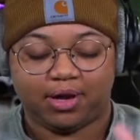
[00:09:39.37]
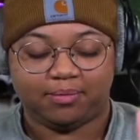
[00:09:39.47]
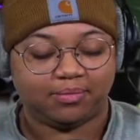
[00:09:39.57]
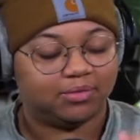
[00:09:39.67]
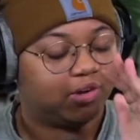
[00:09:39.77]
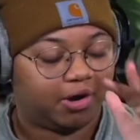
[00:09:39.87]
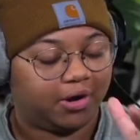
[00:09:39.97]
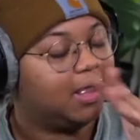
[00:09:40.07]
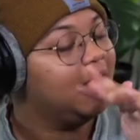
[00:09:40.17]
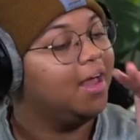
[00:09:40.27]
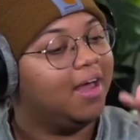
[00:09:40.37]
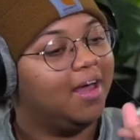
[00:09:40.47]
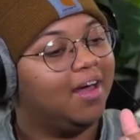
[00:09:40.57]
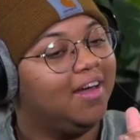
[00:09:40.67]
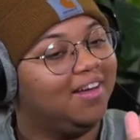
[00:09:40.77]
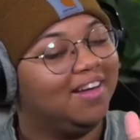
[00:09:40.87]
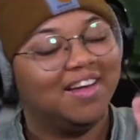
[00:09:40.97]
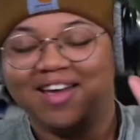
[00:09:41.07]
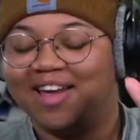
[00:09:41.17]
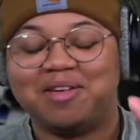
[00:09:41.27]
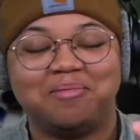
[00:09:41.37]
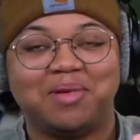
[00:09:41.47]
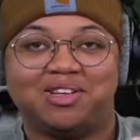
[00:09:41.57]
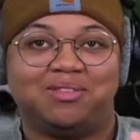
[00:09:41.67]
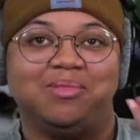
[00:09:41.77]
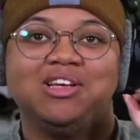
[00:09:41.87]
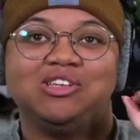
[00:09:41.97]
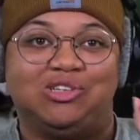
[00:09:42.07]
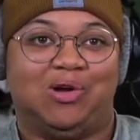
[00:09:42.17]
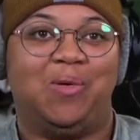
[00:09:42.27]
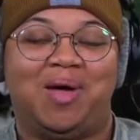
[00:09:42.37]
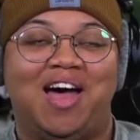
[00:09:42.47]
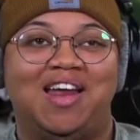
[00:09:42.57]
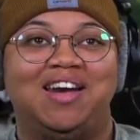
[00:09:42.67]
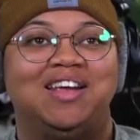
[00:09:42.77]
Sorry. He makes me so mad.